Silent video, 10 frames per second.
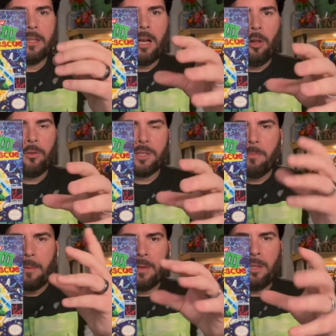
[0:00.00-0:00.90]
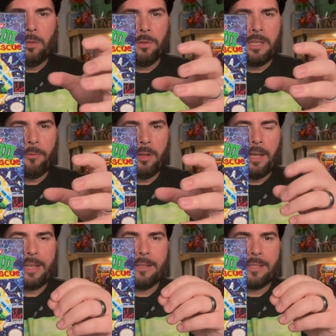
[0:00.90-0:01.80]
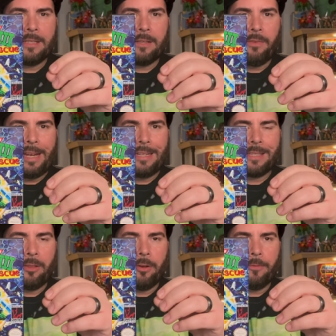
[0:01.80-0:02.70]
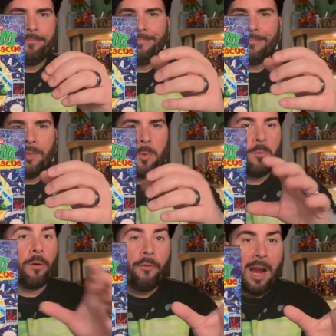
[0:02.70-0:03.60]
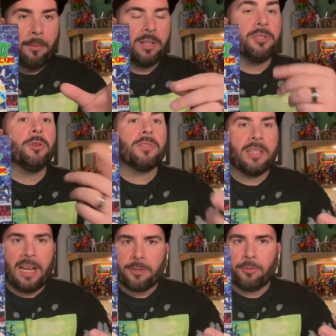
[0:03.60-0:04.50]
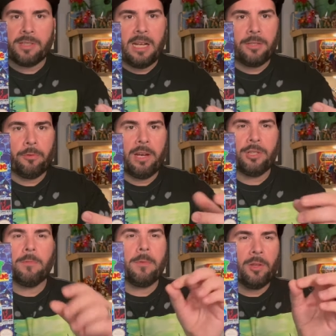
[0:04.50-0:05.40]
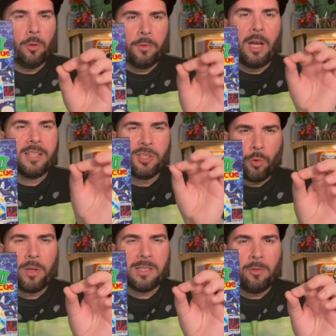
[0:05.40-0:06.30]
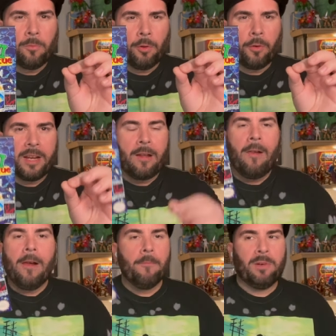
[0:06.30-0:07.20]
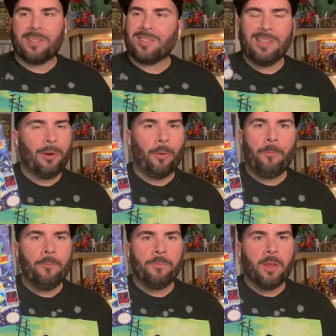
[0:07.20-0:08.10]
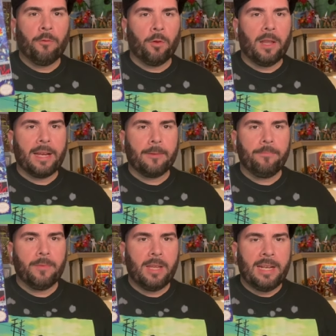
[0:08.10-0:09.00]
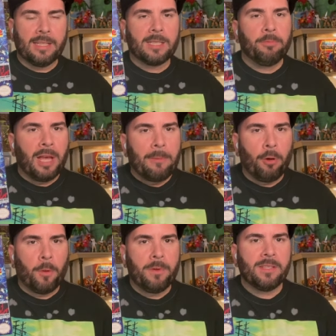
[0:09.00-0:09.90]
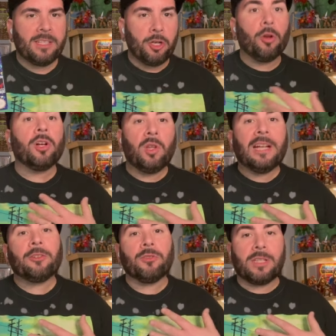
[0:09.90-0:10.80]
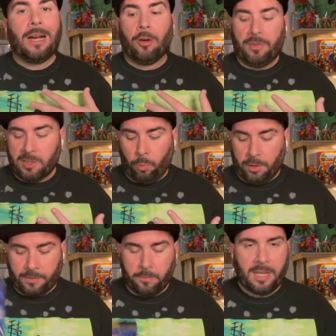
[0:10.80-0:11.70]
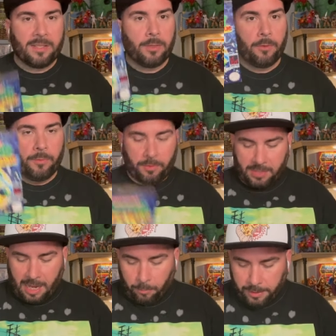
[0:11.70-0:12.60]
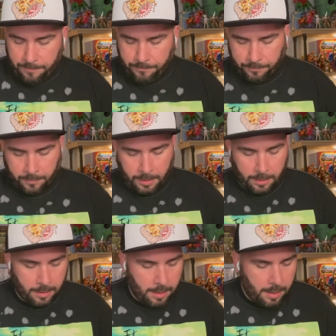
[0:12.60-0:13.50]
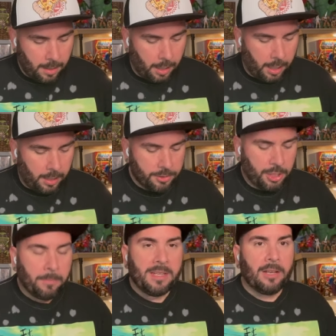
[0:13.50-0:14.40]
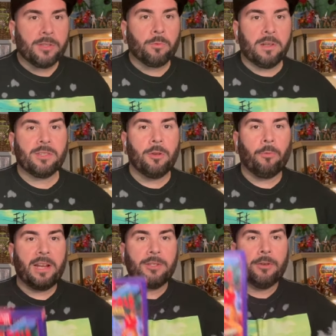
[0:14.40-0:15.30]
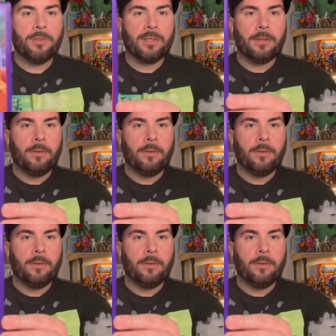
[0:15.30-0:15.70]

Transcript: colors might be a little different, like in the sense of like it's either a little bit more vibrant due to the extra saturation, maybe a little not as crisp, a little blurry. But still, for like a display purpose and your collector style, this works for me. So there's that one. Uh, Chip 'n Dale's Rescue Rangers.